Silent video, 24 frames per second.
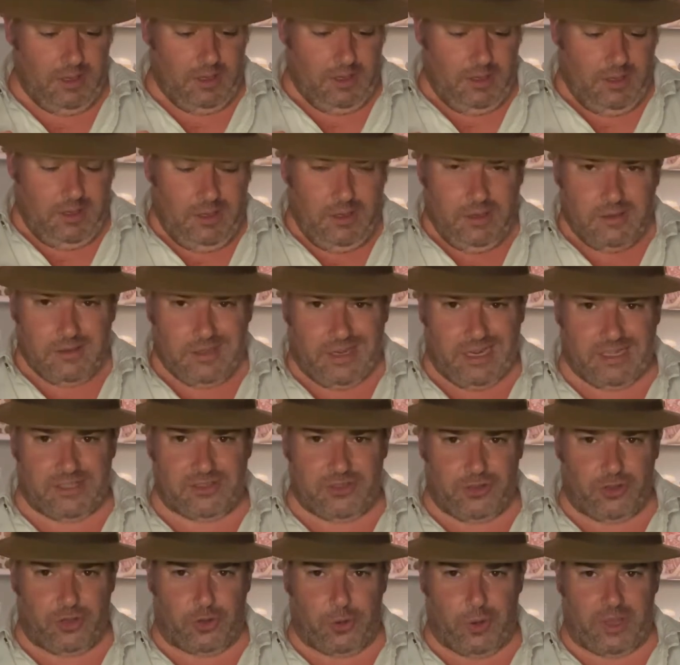So let's do the
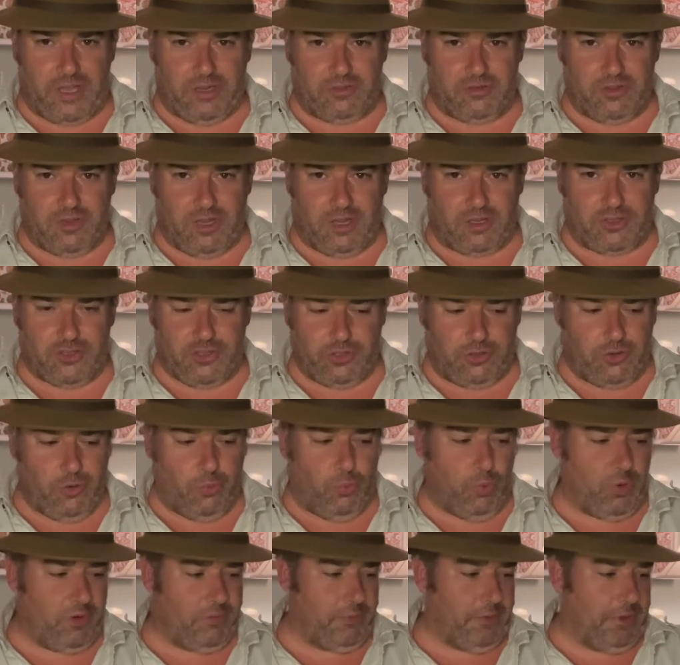quick introduction. What
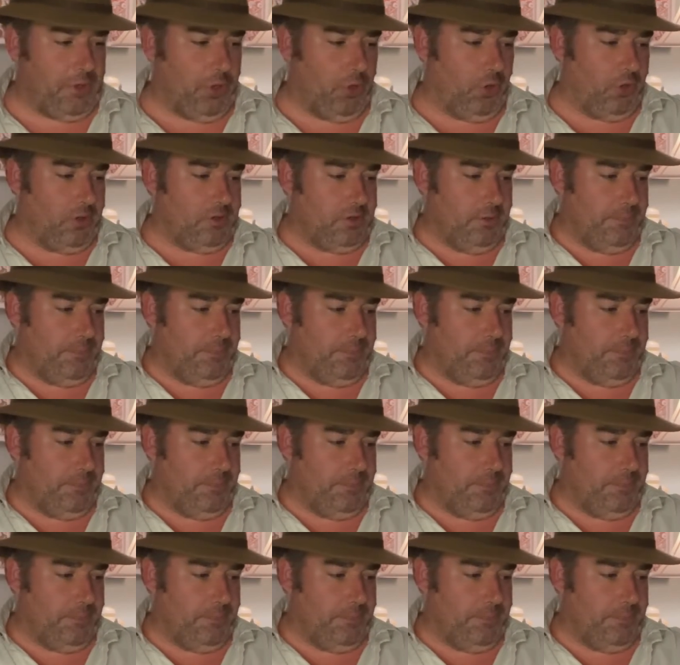have we got?